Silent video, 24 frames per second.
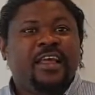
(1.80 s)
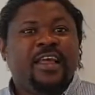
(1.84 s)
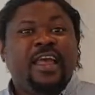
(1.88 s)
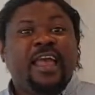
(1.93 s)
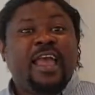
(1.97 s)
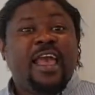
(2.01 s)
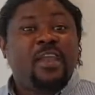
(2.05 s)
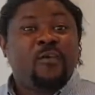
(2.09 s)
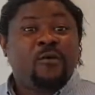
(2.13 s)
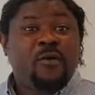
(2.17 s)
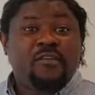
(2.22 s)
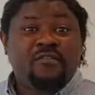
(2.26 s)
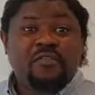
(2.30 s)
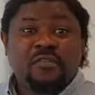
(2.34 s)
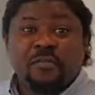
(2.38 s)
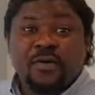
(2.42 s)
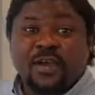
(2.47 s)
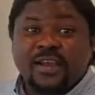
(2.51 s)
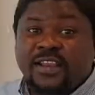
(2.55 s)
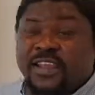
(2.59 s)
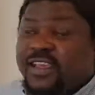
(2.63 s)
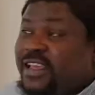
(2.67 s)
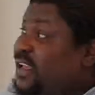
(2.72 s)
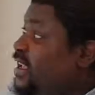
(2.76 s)
Hello
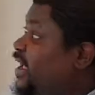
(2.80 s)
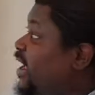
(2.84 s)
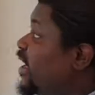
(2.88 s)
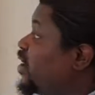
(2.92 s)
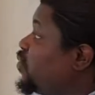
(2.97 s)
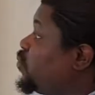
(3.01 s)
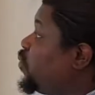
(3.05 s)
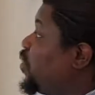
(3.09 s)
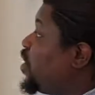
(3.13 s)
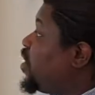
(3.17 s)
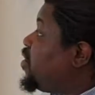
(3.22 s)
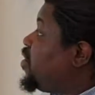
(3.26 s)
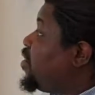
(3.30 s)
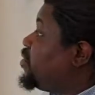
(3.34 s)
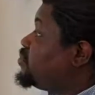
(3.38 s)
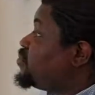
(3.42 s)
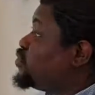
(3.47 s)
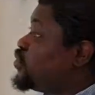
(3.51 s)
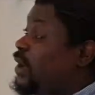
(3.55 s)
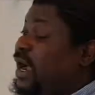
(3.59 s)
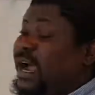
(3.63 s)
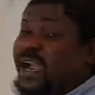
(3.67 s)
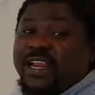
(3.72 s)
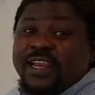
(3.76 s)
everybody and welcome
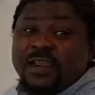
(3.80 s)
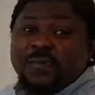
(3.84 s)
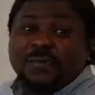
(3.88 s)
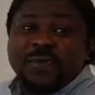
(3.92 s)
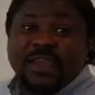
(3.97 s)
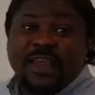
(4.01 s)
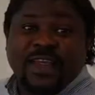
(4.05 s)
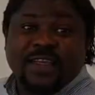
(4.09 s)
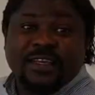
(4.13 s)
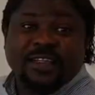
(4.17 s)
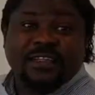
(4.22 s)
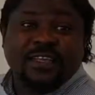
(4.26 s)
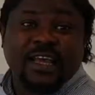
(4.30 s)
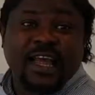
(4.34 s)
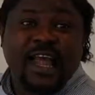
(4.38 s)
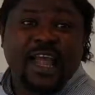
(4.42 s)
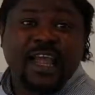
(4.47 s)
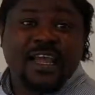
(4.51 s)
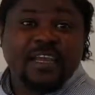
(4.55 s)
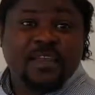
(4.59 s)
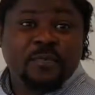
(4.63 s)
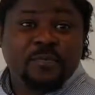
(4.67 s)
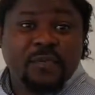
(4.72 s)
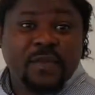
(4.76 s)
to iDPS.
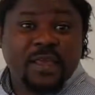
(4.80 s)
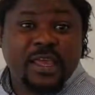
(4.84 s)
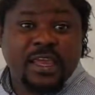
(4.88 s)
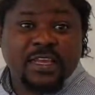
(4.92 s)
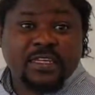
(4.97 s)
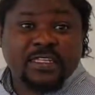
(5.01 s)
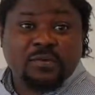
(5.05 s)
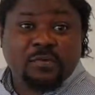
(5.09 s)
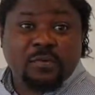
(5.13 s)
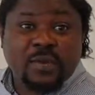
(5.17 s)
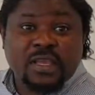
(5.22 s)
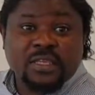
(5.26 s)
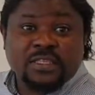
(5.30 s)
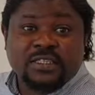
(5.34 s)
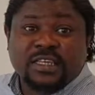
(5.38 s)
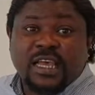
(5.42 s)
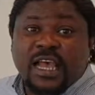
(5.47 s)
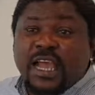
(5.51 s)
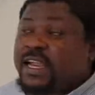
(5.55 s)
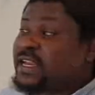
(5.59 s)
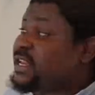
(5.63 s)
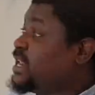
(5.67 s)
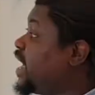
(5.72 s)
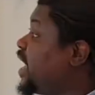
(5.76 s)
iDPS means
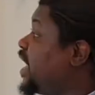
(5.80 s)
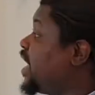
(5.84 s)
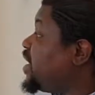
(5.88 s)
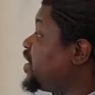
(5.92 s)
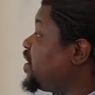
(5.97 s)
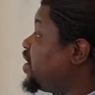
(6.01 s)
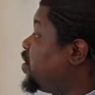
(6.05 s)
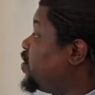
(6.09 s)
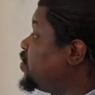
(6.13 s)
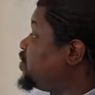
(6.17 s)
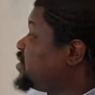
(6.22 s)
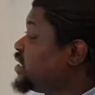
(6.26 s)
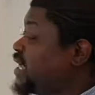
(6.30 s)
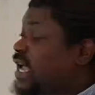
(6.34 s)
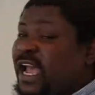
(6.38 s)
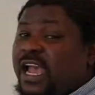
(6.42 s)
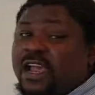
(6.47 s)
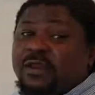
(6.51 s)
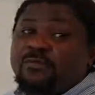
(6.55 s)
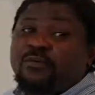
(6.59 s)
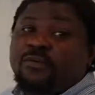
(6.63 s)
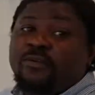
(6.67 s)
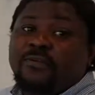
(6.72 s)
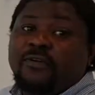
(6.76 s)
I diagnose
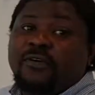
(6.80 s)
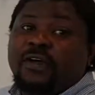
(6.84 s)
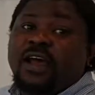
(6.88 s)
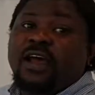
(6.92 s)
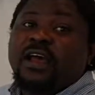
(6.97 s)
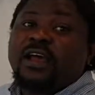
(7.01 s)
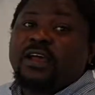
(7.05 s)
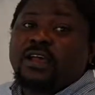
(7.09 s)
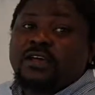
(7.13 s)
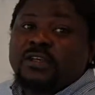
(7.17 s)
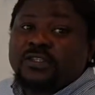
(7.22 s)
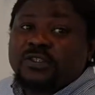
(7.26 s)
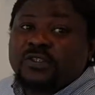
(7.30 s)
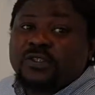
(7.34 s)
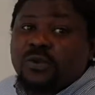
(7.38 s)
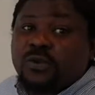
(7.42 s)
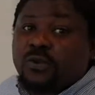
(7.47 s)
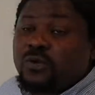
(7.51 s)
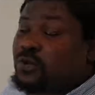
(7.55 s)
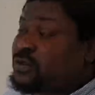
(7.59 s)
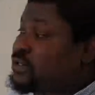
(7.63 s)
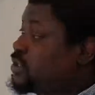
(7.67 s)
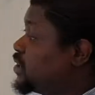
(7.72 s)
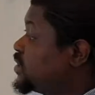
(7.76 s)
and prefer
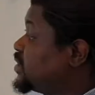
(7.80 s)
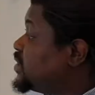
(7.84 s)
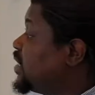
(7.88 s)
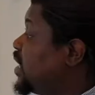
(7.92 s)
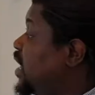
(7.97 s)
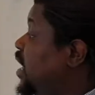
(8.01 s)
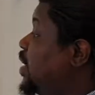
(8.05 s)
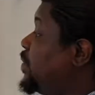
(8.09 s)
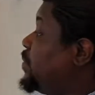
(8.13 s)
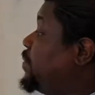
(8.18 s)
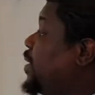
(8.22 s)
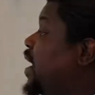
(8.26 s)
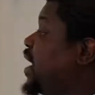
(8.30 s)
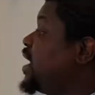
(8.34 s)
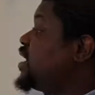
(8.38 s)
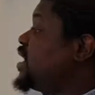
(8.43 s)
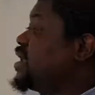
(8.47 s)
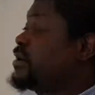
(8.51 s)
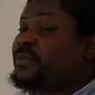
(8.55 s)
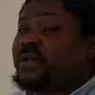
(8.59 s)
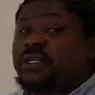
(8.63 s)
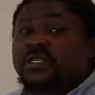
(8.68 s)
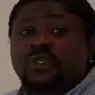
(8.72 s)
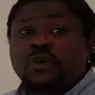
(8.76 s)
solutions. My
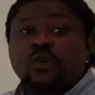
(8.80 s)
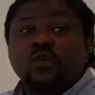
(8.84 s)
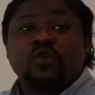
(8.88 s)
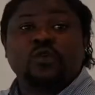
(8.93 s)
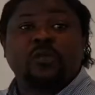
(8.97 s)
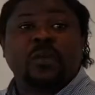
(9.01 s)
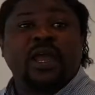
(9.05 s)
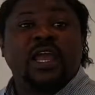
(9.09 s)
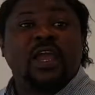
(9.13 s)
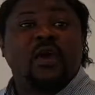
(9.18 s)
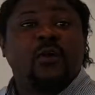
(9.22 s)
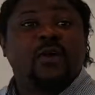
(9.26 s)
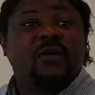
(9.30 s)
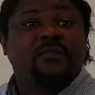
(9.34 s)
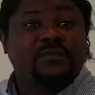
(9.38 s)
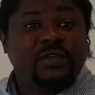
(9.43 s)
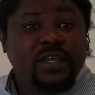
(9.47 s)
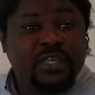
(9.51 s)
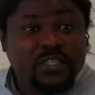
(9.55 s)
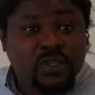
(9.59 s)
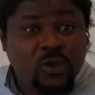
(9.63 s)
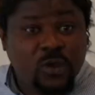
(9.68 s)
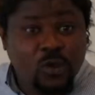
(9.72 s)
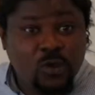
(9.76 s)
name is Olumayowa
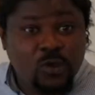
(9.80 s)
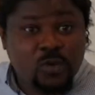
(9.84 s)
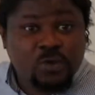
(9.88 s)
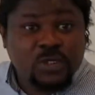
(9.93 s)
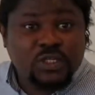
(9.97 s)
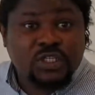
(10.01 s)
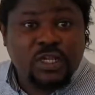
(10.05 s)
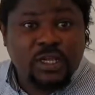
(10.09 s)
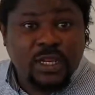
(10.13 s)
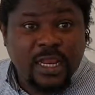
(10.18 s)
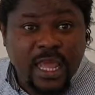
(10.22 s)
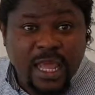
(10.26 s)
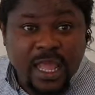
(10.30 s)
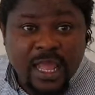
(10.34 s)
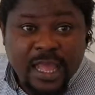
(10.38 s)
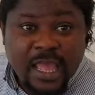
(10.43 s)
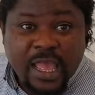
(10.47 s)
Victor Ogunshola,